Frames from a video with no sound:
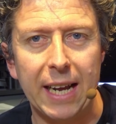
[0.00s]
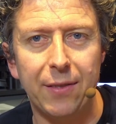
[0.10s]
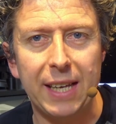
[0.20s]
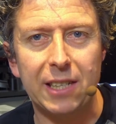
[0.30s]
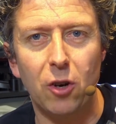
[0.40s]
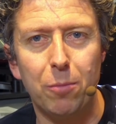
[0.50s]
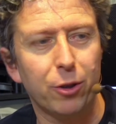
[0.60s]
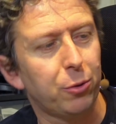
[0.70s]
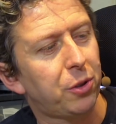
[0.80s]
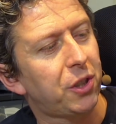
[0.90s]
And these little
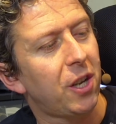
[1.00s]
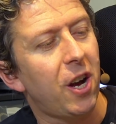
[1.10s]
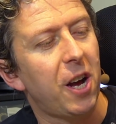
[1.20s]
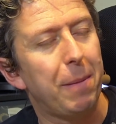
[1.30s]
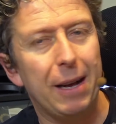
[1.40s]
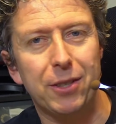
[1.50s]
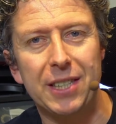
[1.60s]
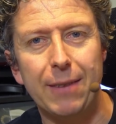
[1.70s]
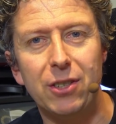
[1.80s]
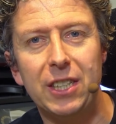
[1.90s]
modules start at about
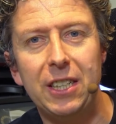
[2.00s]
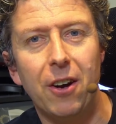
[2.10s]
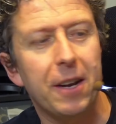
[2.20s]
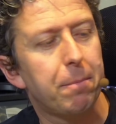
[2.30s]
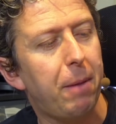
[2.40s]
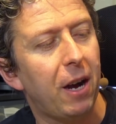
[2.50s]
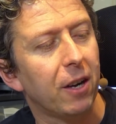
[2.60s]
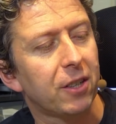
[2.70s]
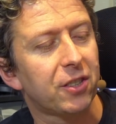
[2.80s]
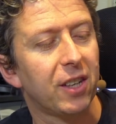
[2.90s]

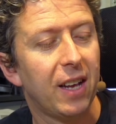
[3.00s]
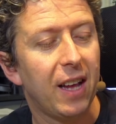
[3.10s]
$79.